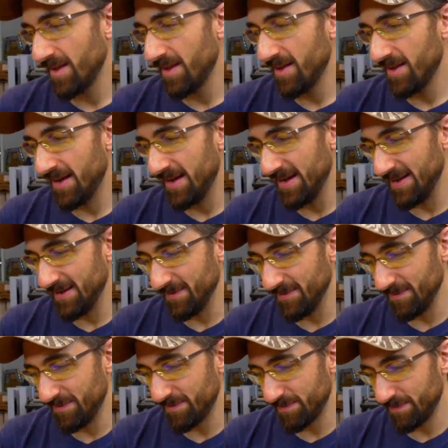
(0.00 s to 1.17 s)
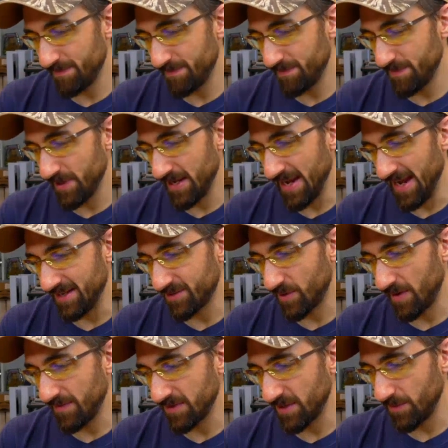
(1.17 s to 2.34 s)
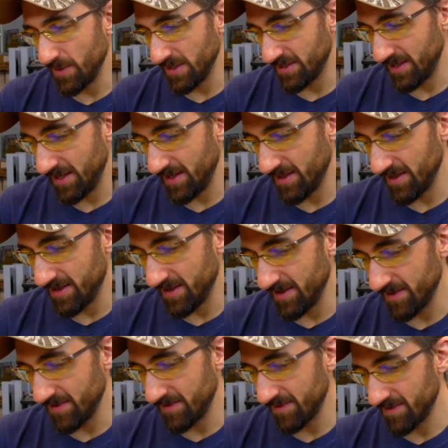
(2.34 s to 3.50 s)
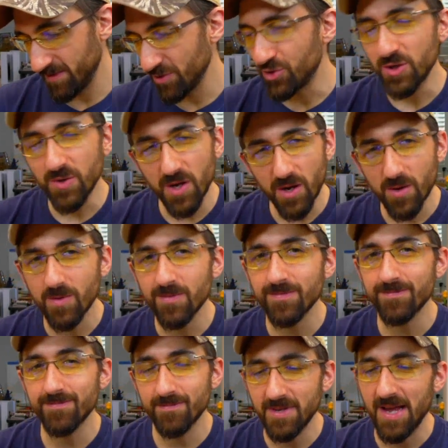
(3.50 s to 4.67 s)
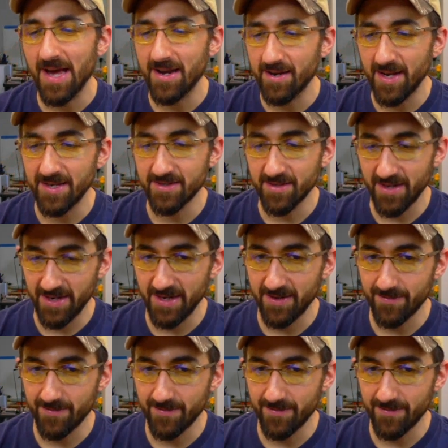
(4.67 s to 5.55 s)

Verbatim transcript: Uh, but yeah, so obviously we see the Juno, not a nice lady.